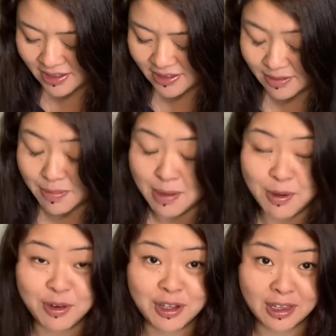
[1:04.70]
Maybe
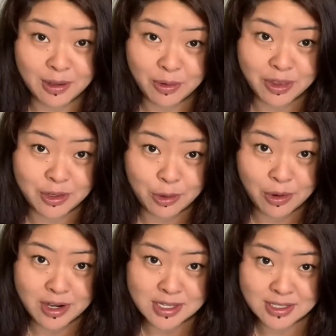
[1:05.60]
you're dealing with a
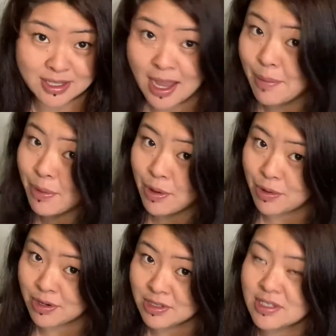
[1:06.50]
Taurus,
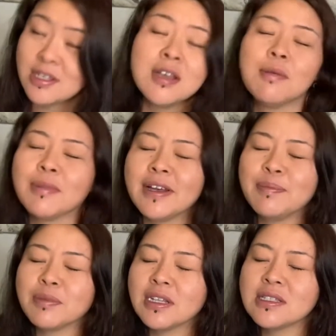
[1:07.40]
Capricorn, but
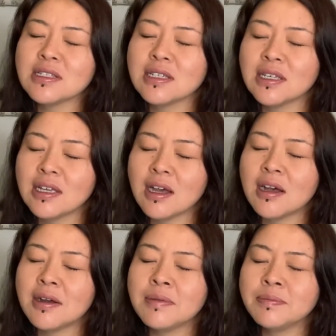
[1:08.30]
let's see.
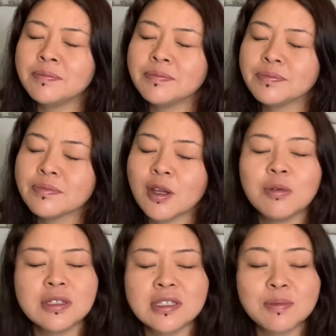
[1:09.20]

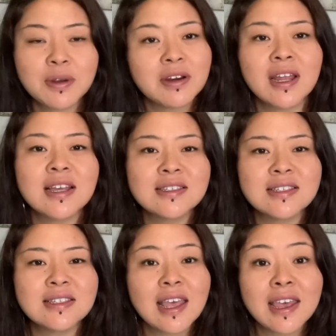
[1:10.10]
What spirit has to
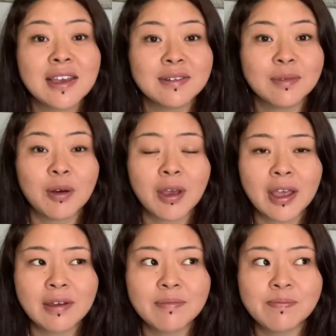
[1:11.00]
say,
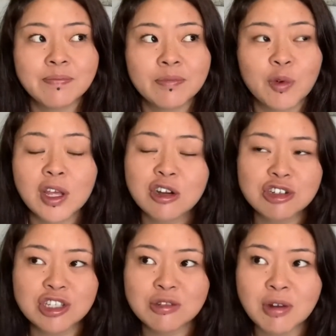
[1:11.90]
okay? What energy
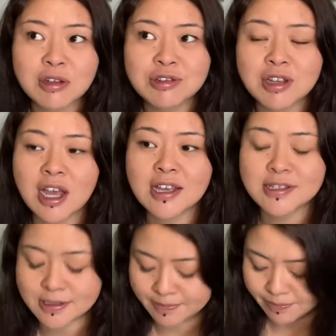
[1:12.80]
surrounds you guys?